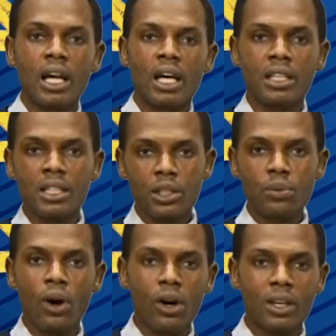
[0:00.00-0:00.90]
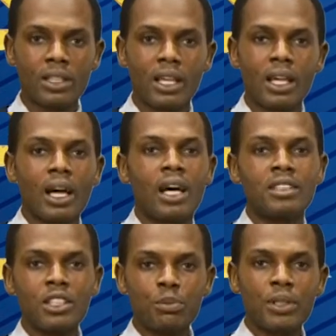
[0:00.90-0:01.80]
and then they won. And
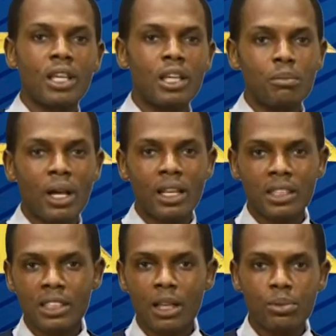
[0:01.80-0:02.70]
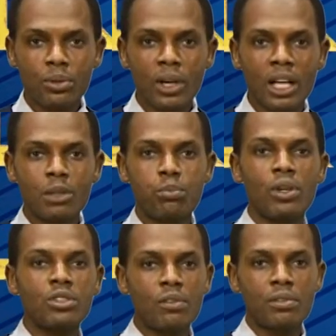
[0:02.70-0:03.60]
this became an example and a
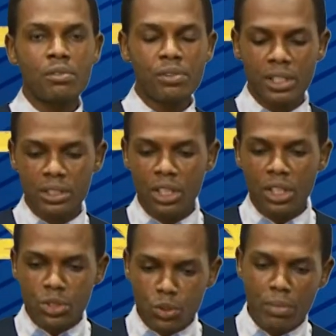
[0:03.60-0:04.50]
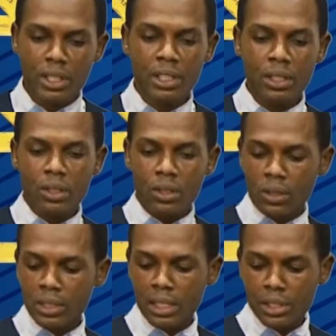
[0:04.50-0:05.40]
point of reference to many
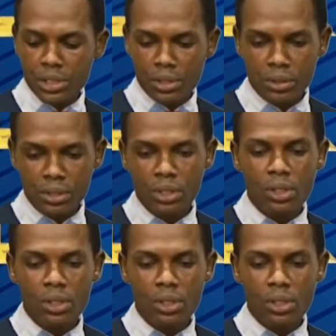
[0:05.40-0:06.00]
other nations